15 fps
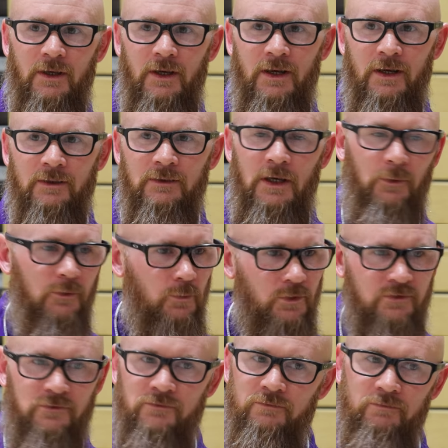Howard
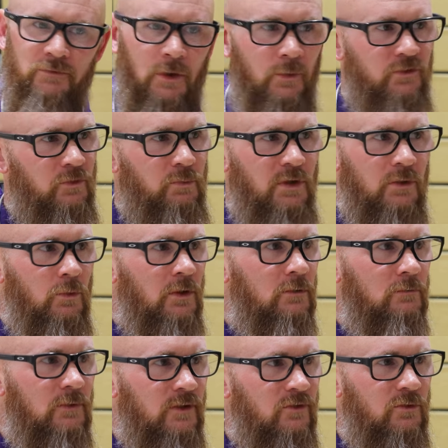Woods, always a big
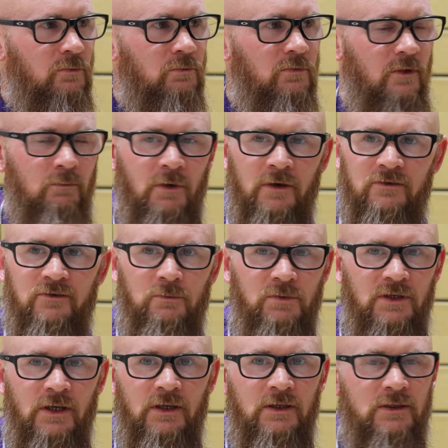one. That's the marks the
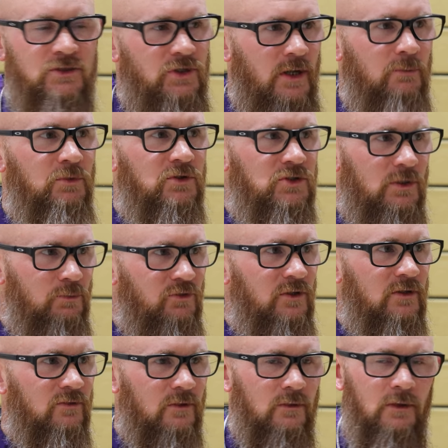beginning of championship
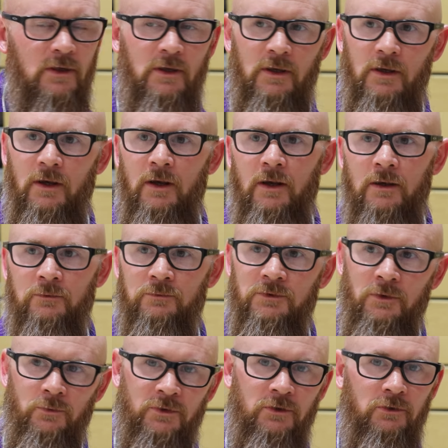season.
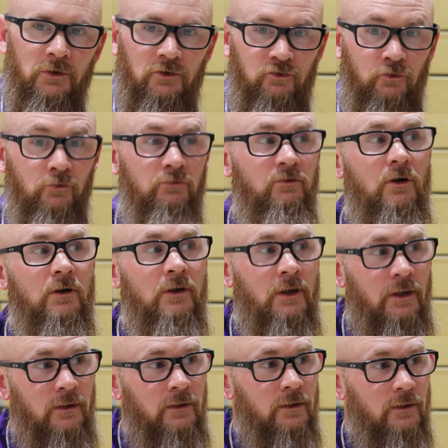We don't want to look too far
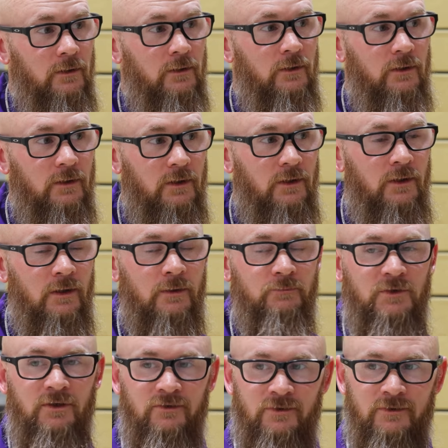ahead
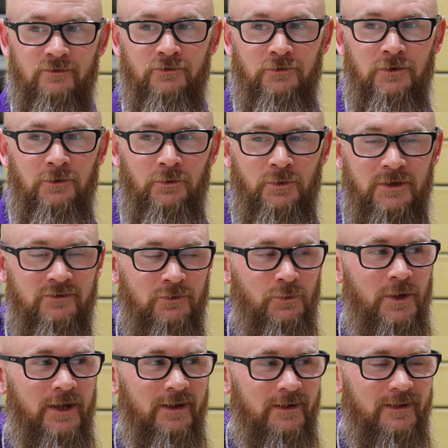because it's still a ways
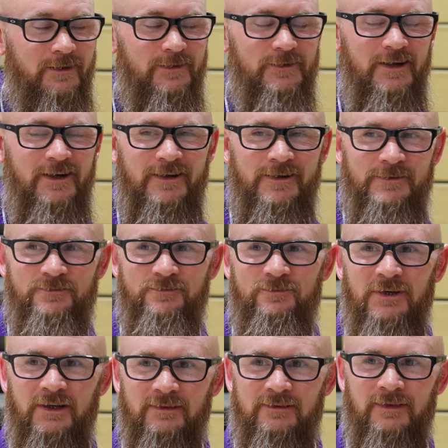away.
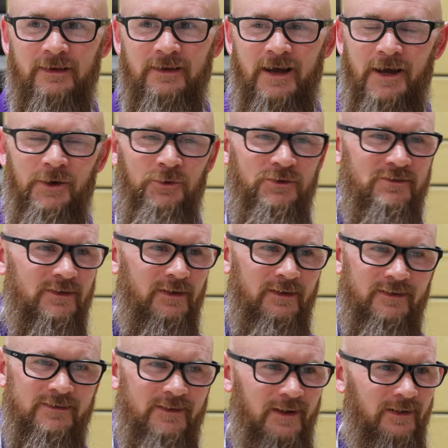I always get
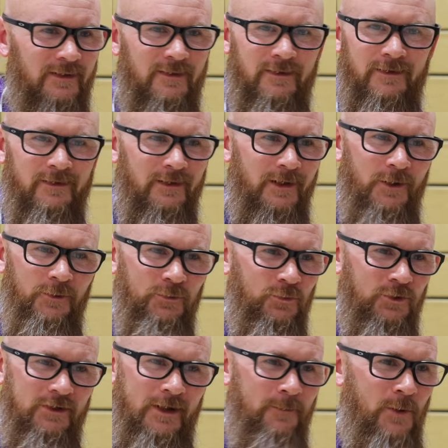excited thinking of Howard
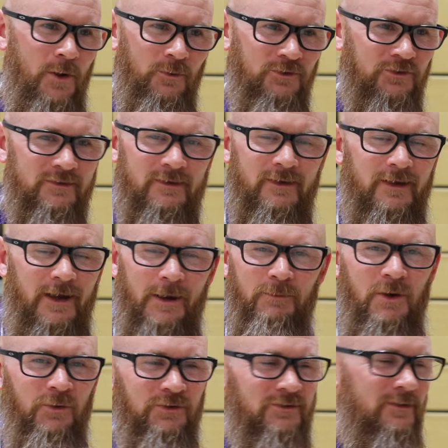Wood, and I'm always
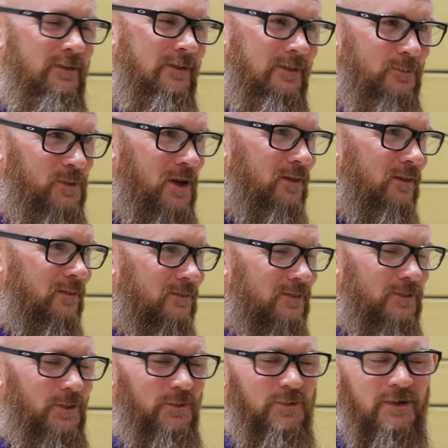thinking about it.
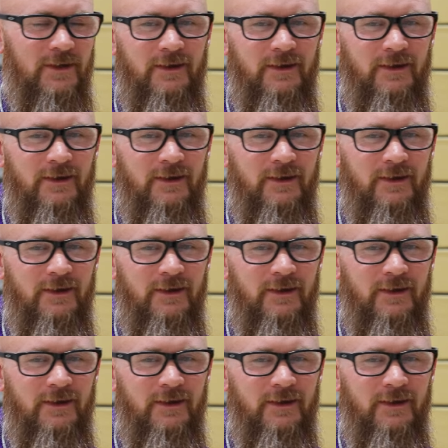So,